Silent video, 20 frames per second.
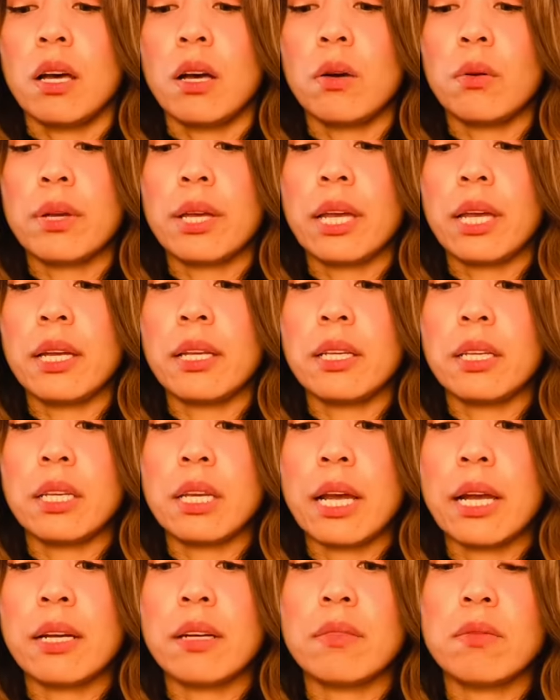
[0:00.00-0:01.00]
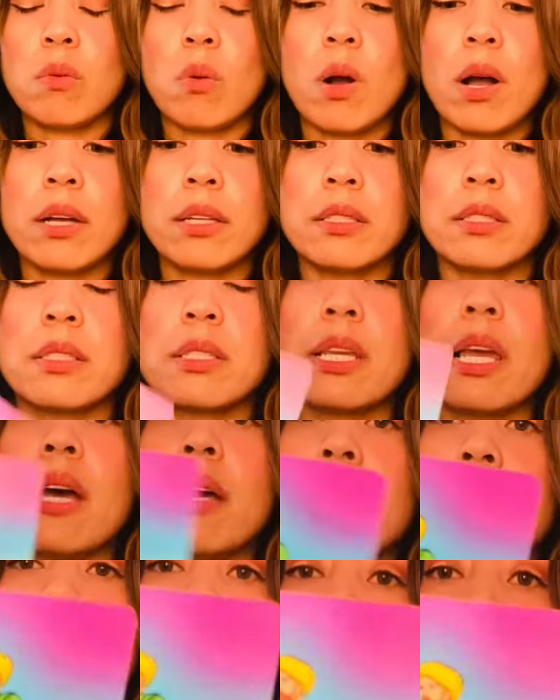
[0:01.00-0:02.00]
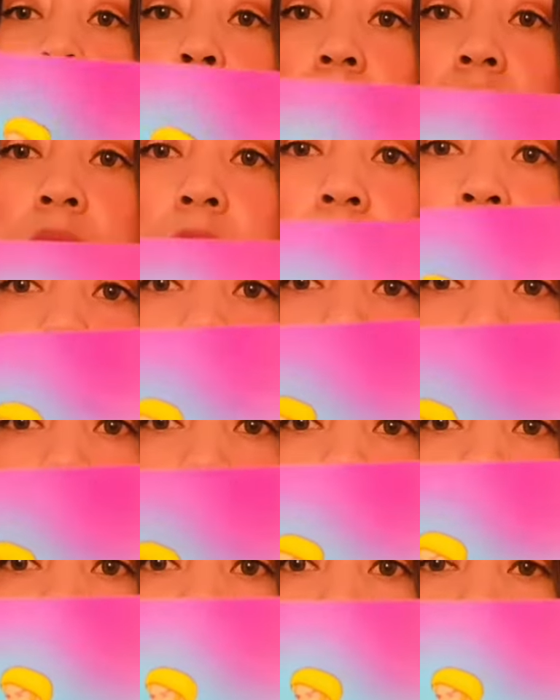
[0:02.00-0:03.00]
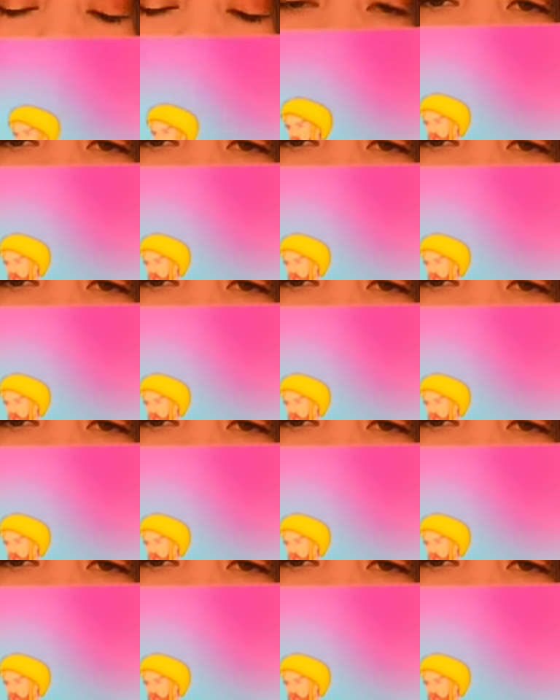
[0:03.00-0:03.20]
Okay, Knight of Wands. Yeah, you're going to get a message